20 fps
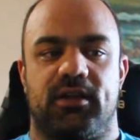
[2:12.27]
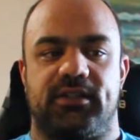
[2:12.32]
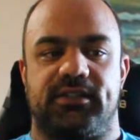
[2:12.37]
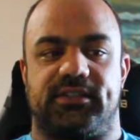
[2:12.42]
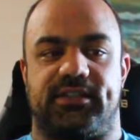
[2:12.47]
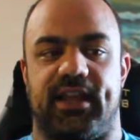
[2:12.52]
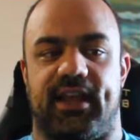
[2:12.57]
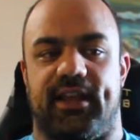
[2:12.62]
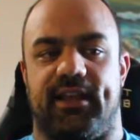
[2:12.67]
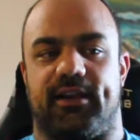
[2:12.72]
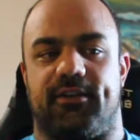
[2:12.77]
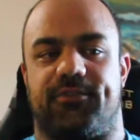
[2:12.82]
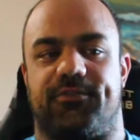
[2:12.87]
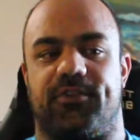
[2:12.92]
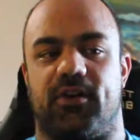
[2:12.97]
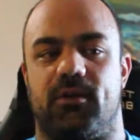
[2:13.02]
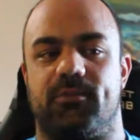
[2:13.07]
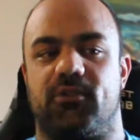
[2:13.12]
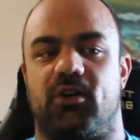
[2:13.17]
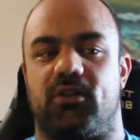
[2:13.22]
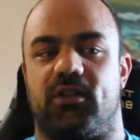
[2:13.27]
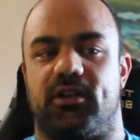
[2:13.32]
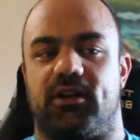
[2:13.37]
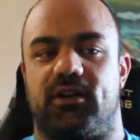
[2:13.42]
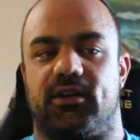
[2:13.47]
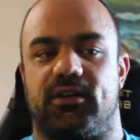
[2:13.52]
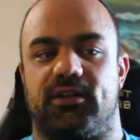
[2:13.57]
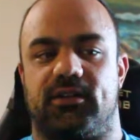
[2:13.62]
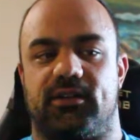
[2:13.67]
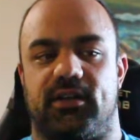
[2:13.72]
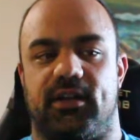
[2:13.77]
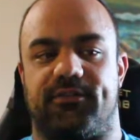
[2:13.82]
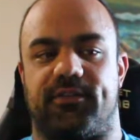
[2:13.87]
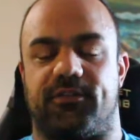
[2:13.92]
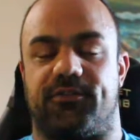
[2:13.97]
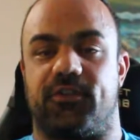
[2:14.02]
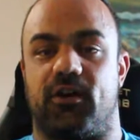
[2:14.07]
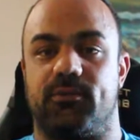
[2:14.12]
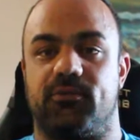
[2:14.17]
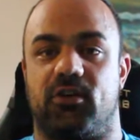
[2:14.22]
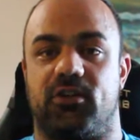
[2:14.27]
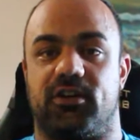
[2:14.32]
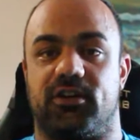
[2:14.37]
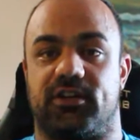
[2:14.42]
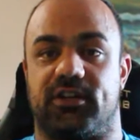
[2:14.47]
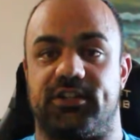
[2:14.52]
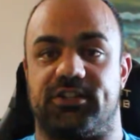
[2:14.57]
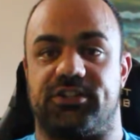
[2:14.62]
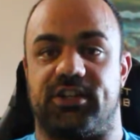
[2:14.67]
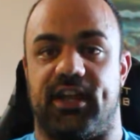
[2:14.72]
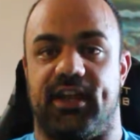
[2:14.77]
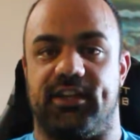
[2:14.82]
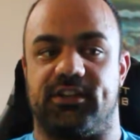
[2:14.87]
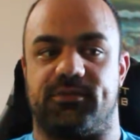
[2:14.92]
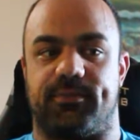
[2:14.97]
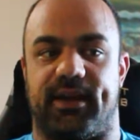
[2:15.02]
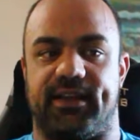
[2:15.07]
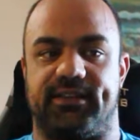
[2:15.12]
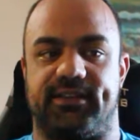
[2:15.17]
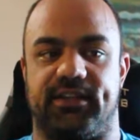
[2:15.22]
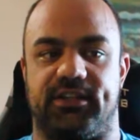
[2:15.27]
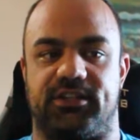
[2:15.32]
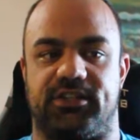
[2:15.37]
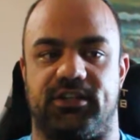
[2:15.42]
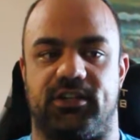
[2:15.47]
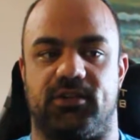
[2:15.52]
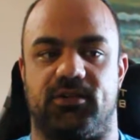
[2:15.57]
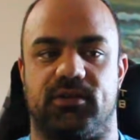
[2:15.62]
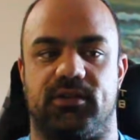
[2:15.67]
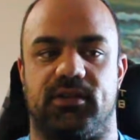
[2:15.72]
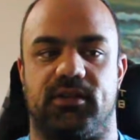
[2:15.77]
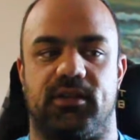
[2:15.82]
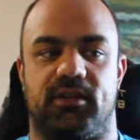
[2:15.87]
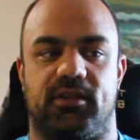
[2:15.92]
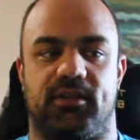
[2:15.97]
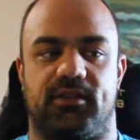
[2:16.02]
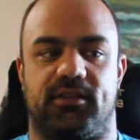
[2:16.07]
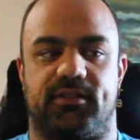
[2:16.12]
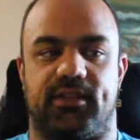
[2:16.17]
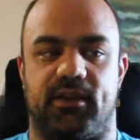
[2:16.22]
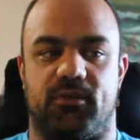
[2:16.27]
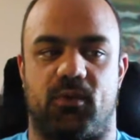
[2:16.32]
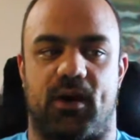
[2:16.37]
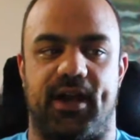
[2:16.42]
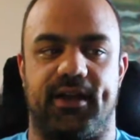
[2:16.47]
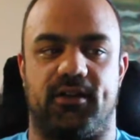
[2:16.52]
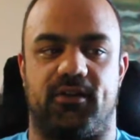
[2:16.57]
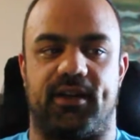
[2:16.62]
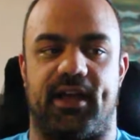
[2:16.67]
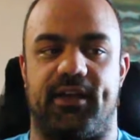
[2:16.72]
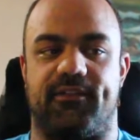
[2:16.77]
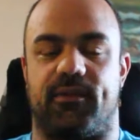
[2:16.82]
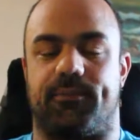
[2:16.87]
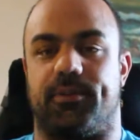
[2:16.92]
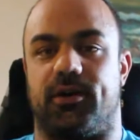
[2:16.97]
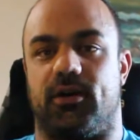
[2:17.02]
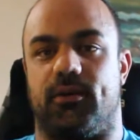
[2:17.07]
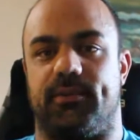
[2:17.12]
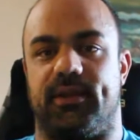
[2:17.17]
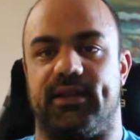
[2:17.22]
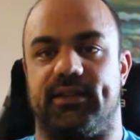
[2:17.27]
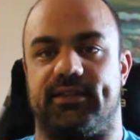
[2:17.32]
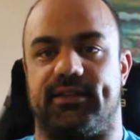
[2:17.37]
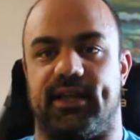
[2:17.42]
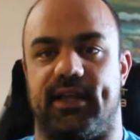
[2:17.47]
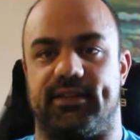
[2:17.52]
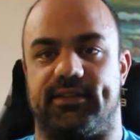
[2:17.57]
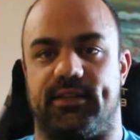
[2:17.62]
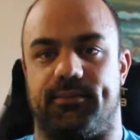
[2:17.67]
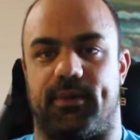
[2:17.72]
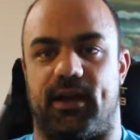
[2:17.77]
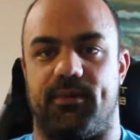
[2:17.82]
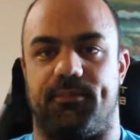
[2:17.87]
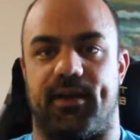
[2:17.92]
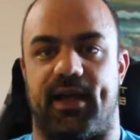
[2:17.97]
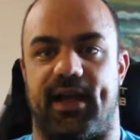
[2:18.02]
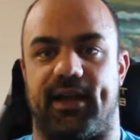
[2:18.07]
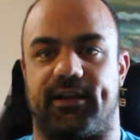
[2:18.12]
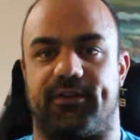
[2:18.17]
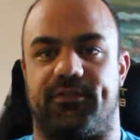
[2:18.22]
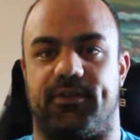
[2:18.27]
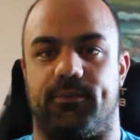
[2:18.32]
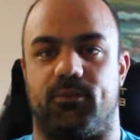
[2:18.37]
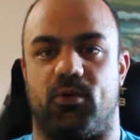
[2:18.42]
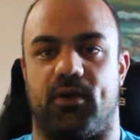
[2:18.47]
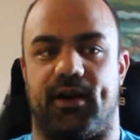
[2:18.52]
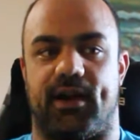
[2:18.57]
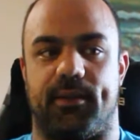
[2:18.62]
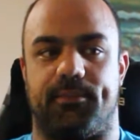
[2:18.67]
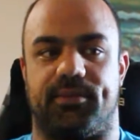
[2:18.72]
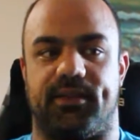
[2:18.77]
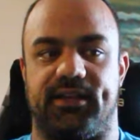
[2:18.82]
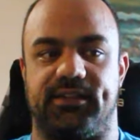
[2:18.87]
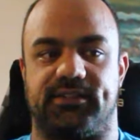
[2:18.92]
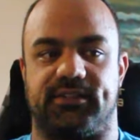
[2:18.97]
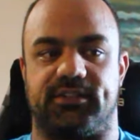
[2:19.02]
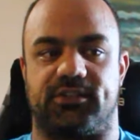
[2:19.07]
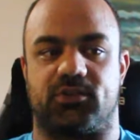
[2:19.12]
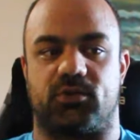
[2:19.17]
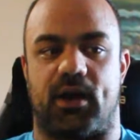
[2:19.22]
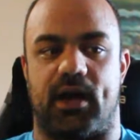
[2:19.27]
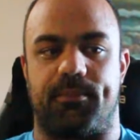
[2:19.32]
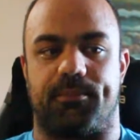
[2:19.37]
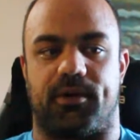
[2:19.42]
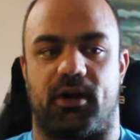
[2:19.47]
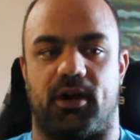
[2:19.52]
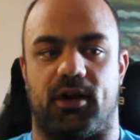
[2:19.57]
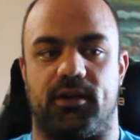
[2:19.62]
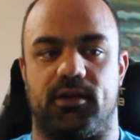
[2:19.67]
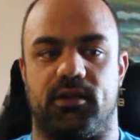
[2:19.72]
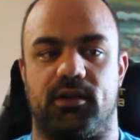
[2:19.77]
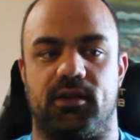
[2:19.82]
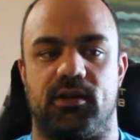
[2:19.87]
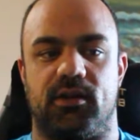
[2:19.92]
stating if a foam roller could change my tissue, then why don't I have a permanent dent in my back from where I placed the squat bar?